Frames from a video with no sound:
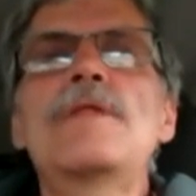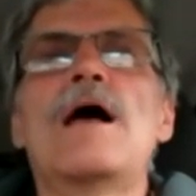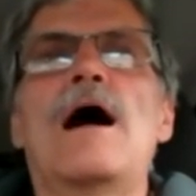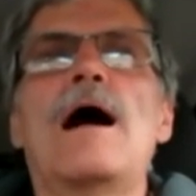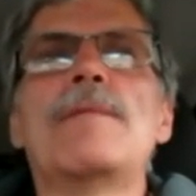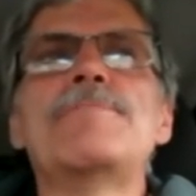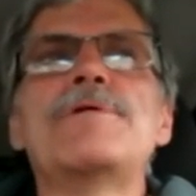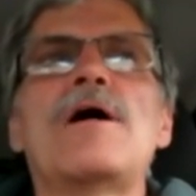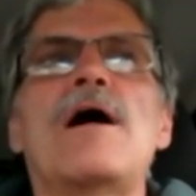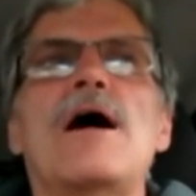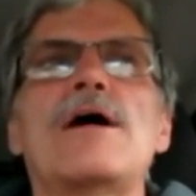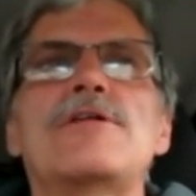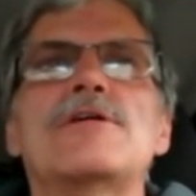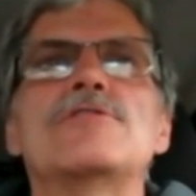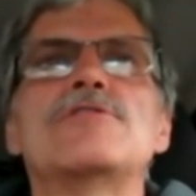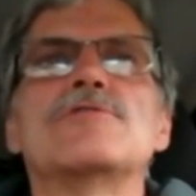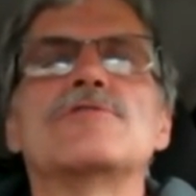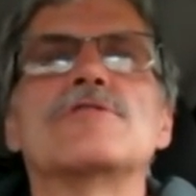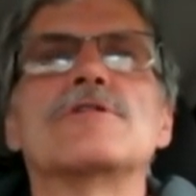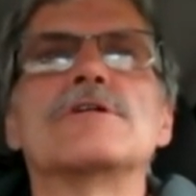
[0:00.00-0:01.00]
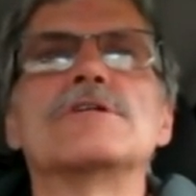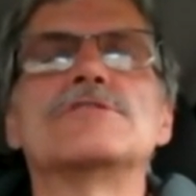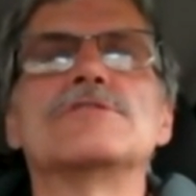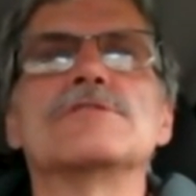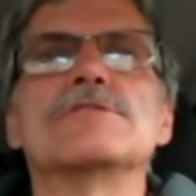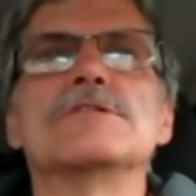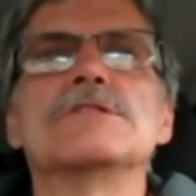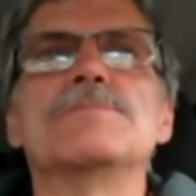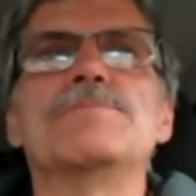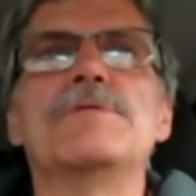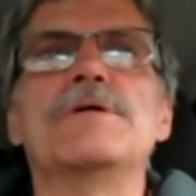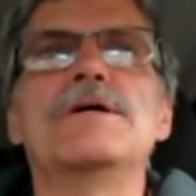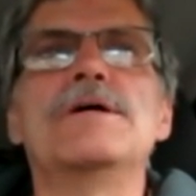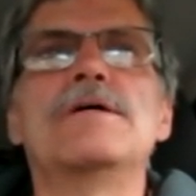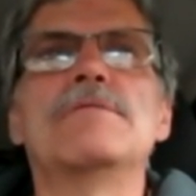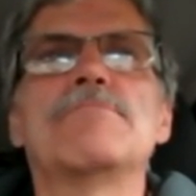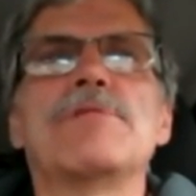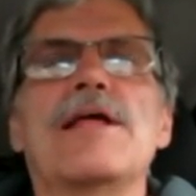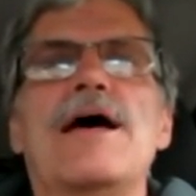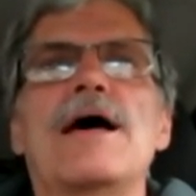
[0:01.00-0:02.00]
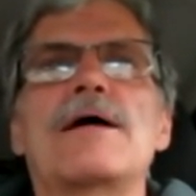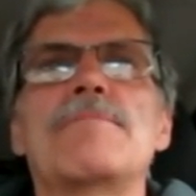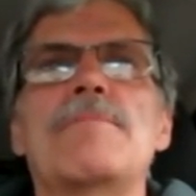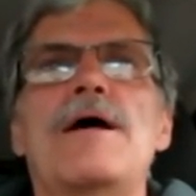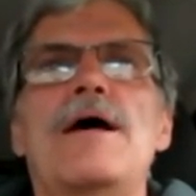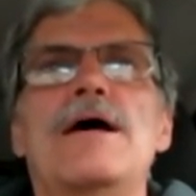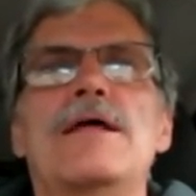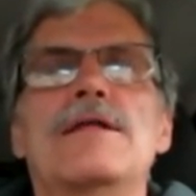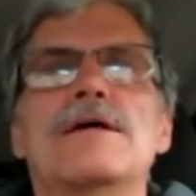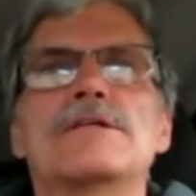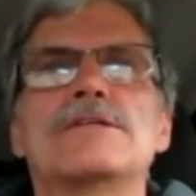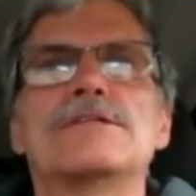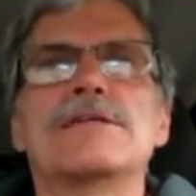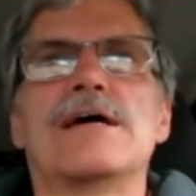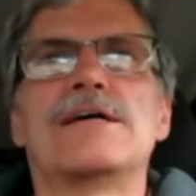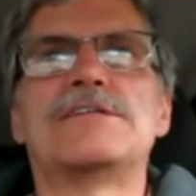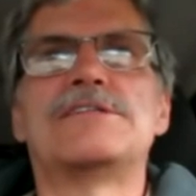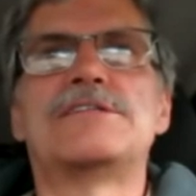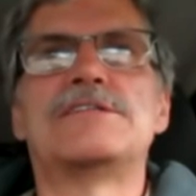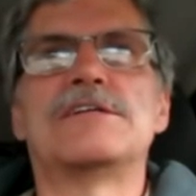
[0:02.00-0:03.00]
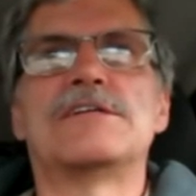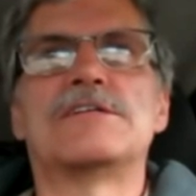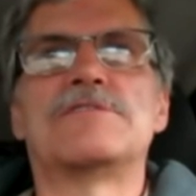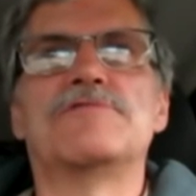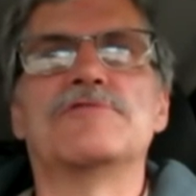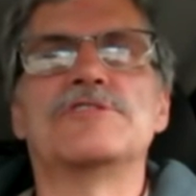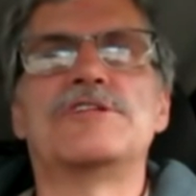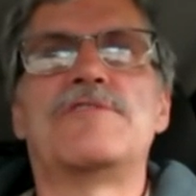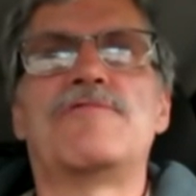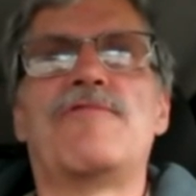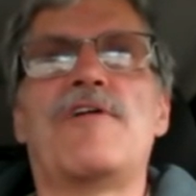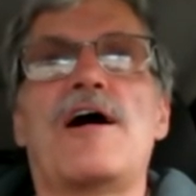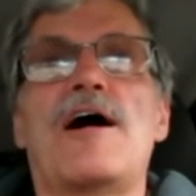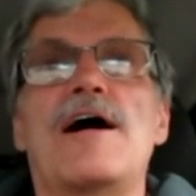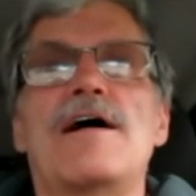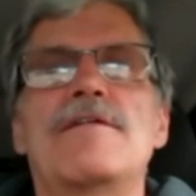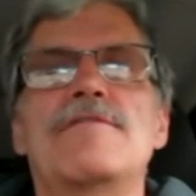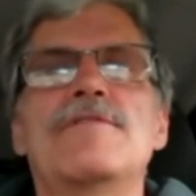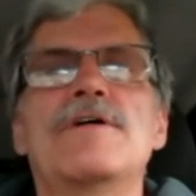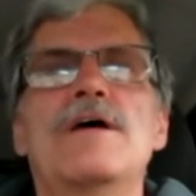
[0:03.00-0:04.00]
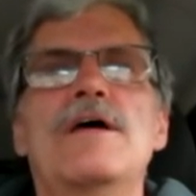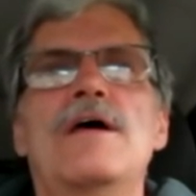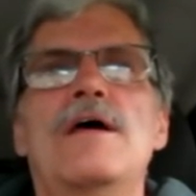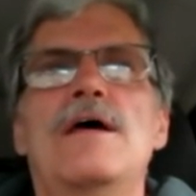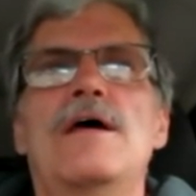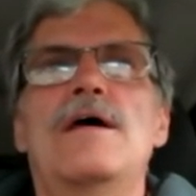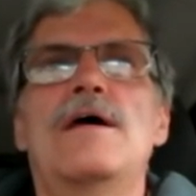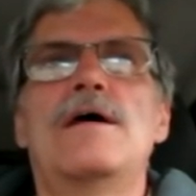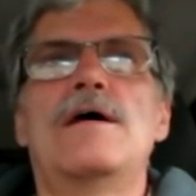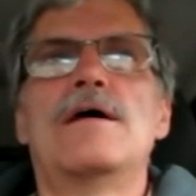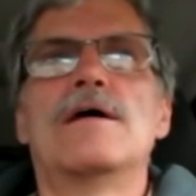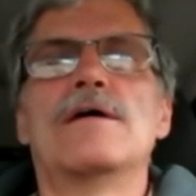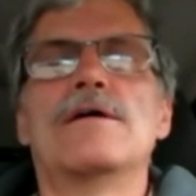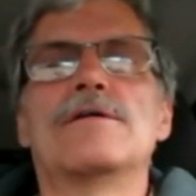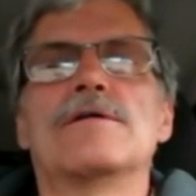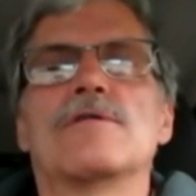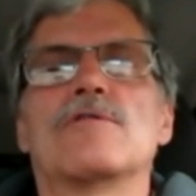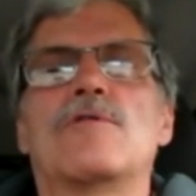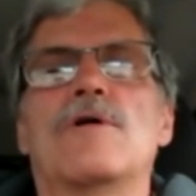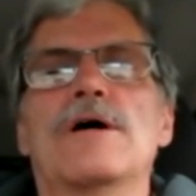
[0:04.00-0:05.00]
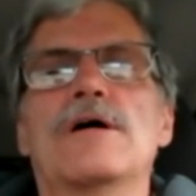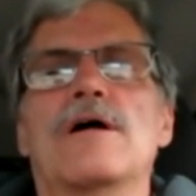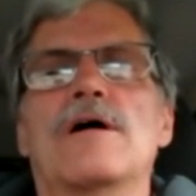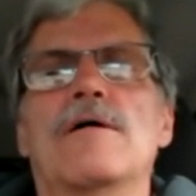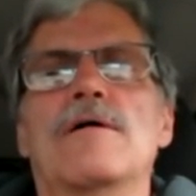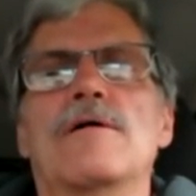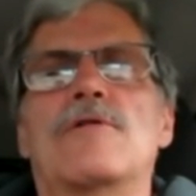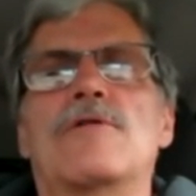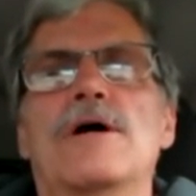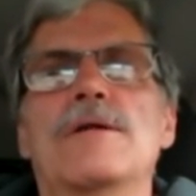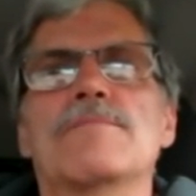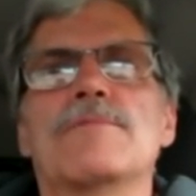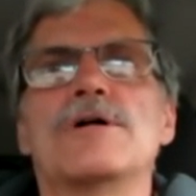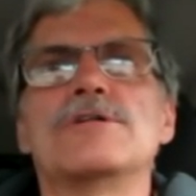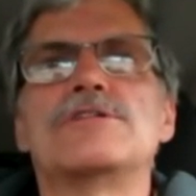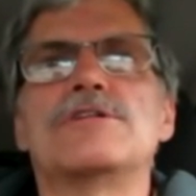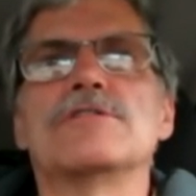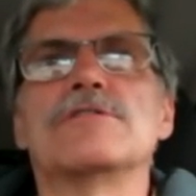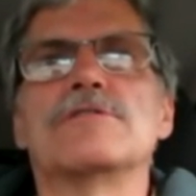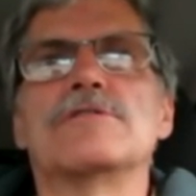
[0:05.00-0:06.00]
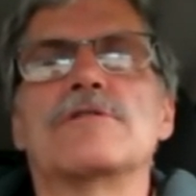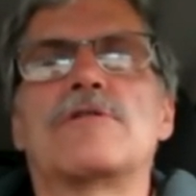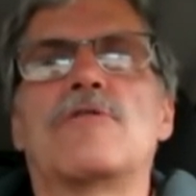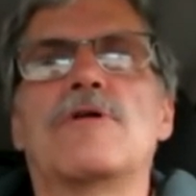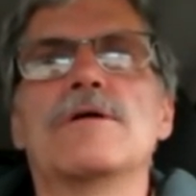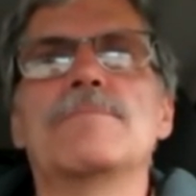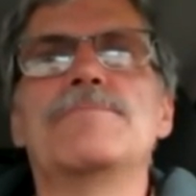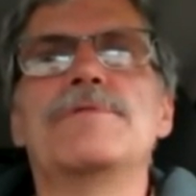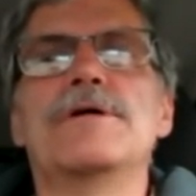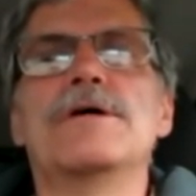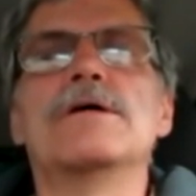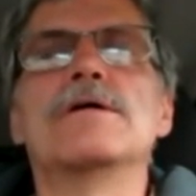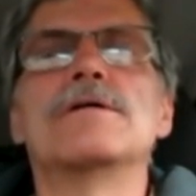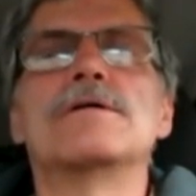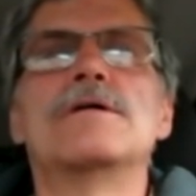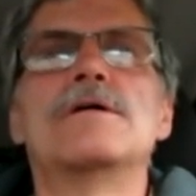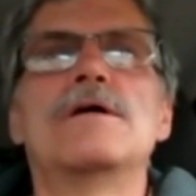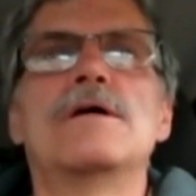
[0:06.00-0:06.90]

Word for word: I'm behind the door, so this big black man that's like six foot five, you know, quite uh, quite muscular, quite big.